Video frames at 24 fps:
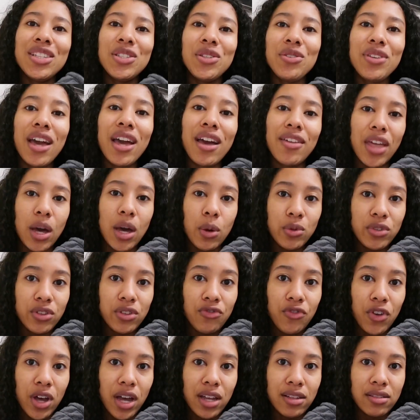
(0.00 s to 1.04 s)
so yeah that was the
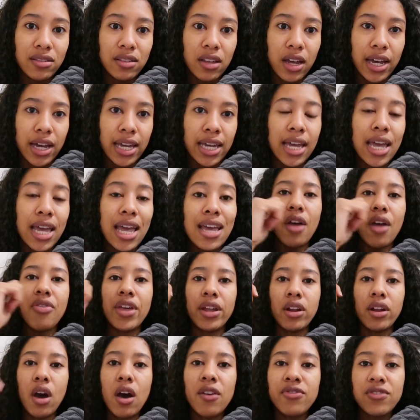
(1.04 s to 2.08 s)
first night and
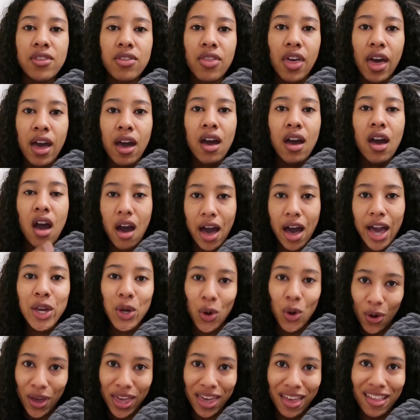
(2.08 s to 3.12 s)
then after that i
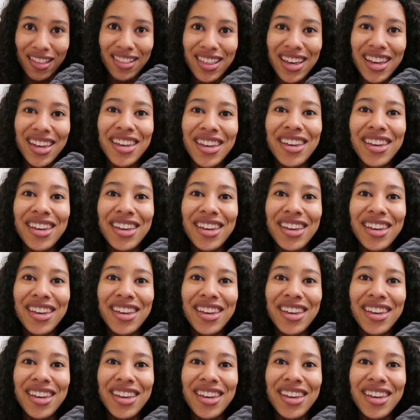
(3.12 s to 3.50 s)
got ill